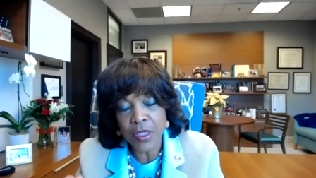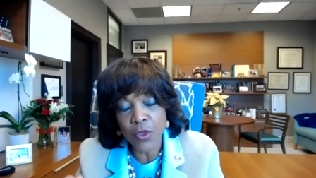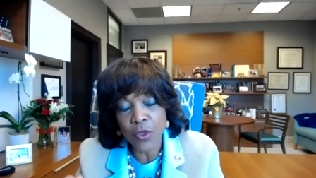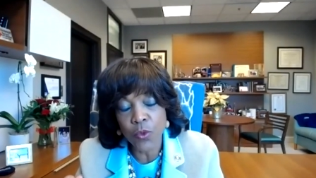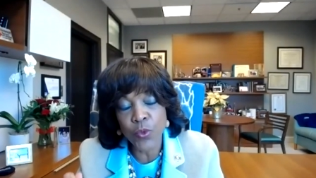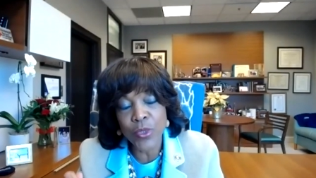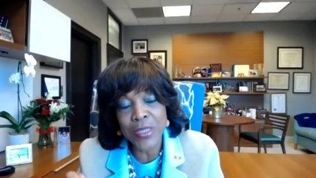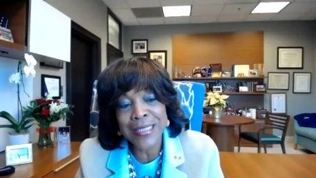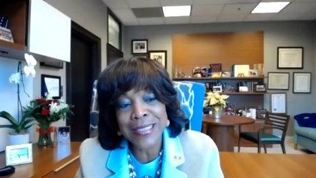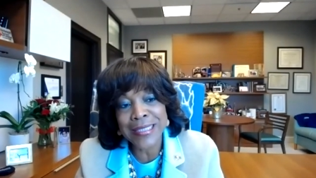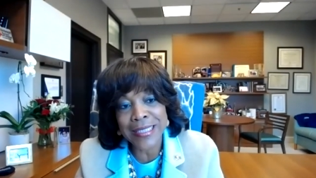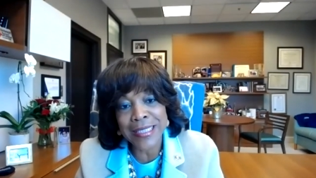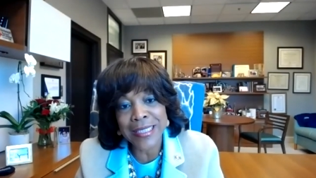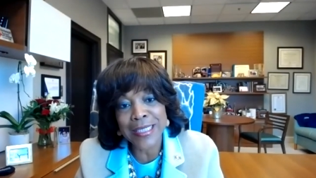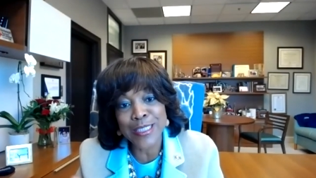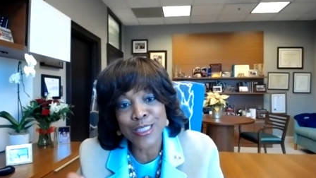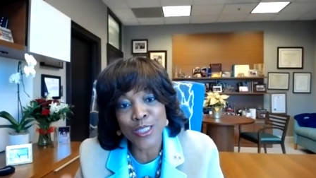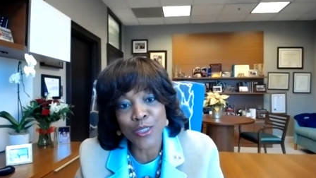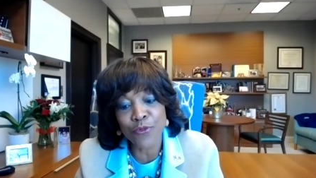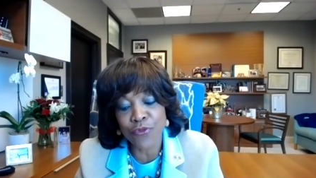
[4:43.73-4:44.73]
we
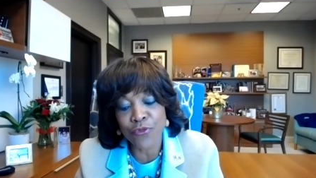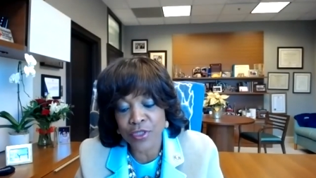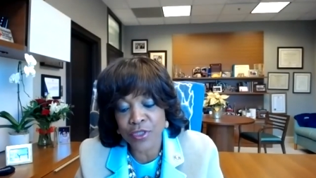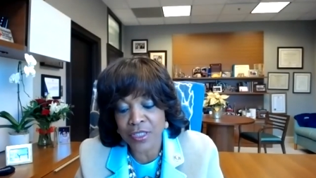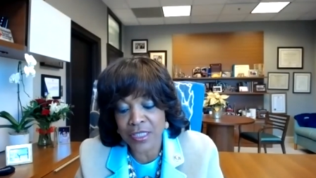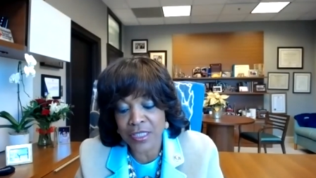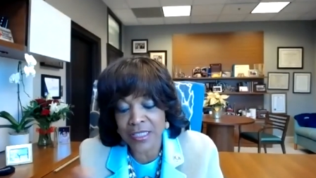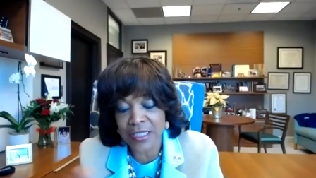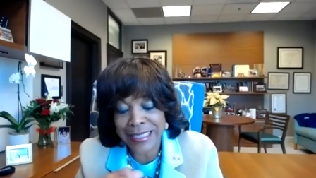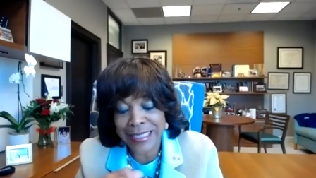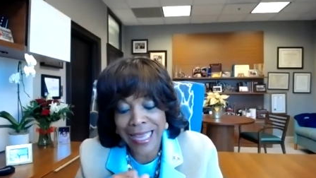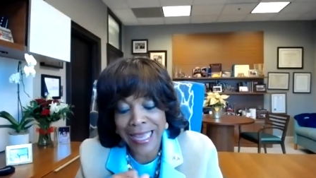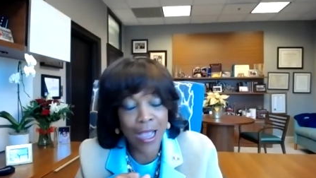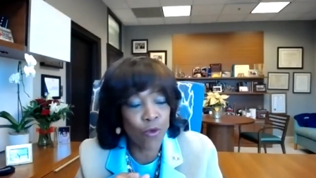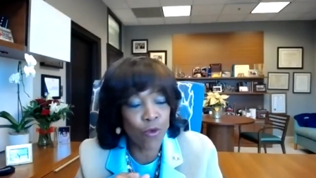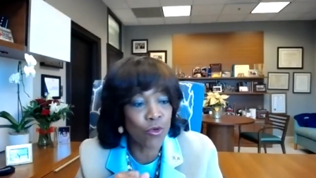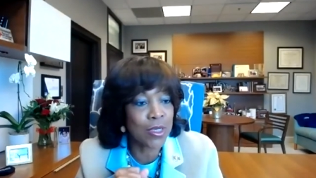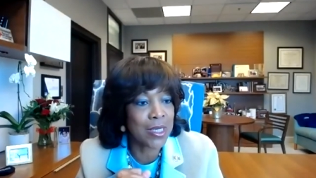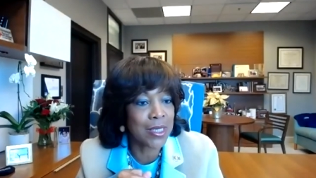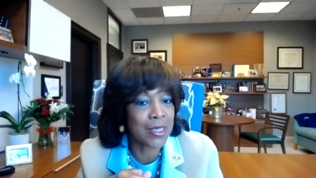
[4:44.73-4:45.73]
see differences in
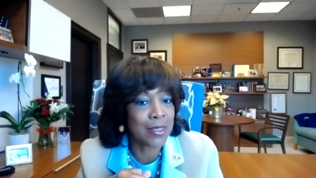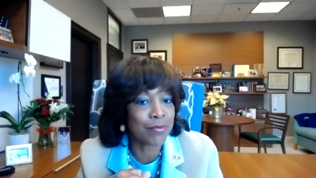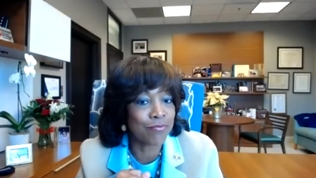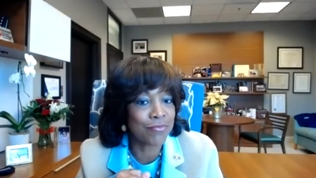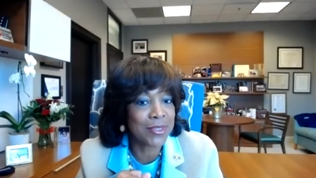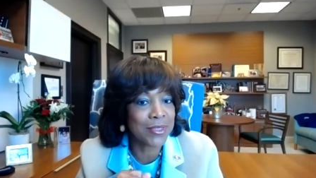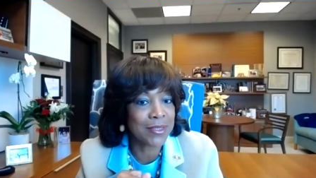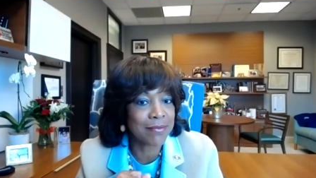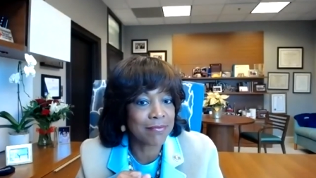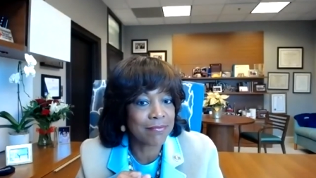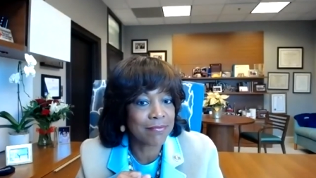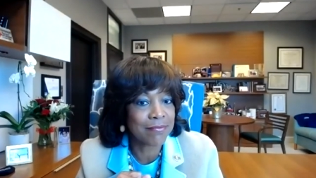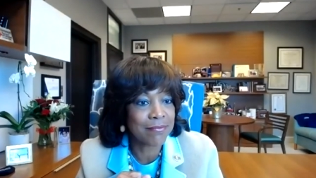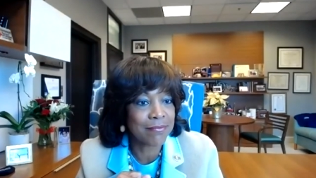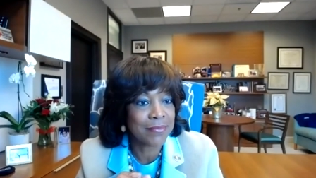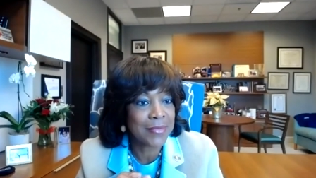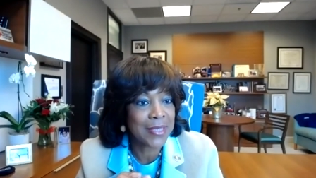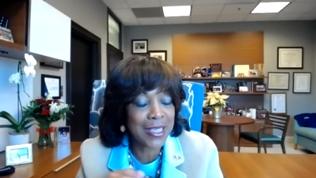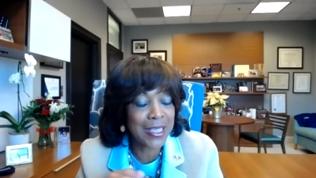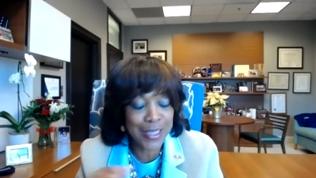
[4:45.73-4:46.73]
outcomes
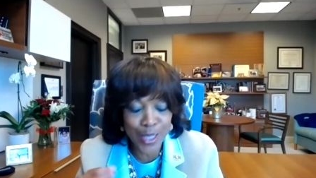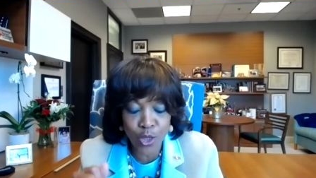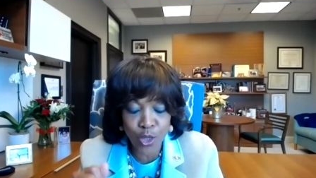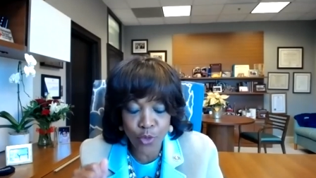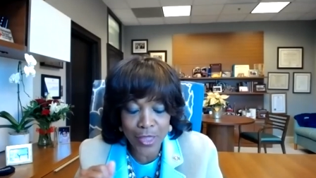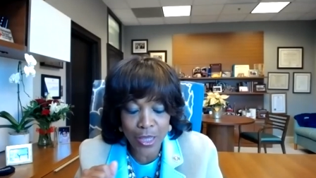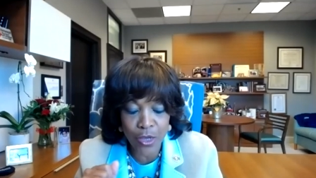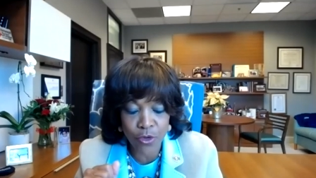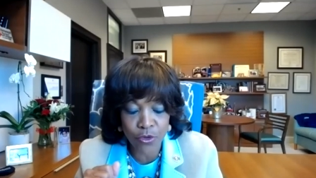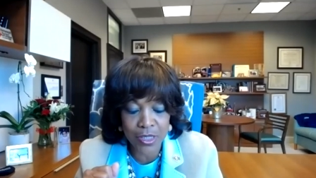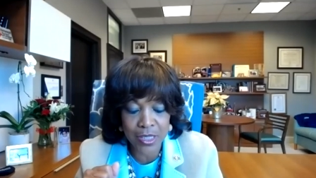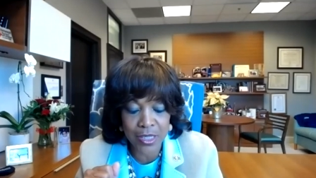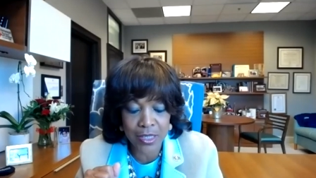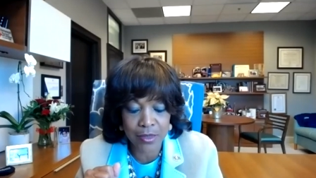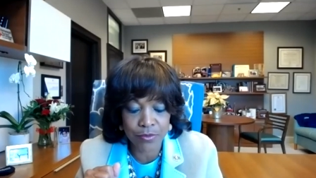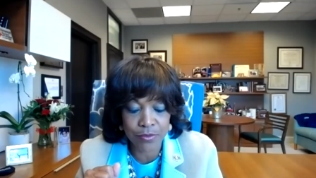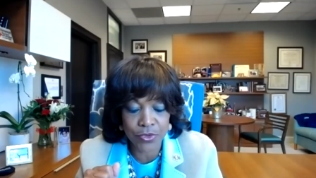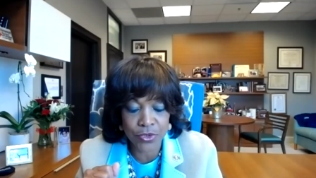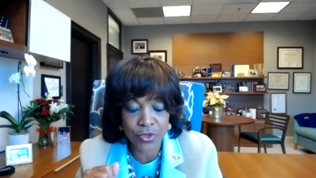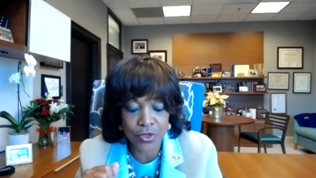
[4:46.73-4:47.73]
and health
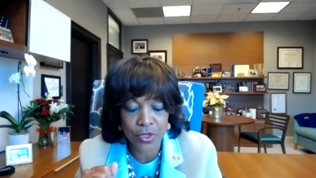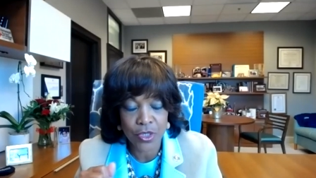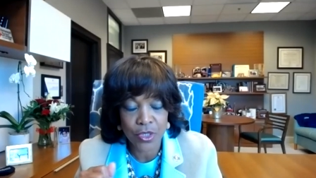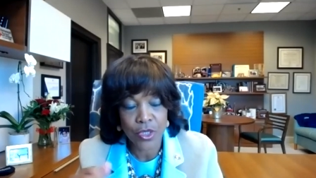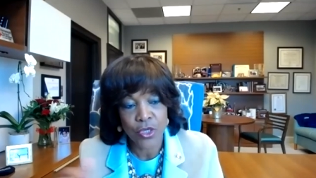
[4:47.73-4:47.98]
outcomes.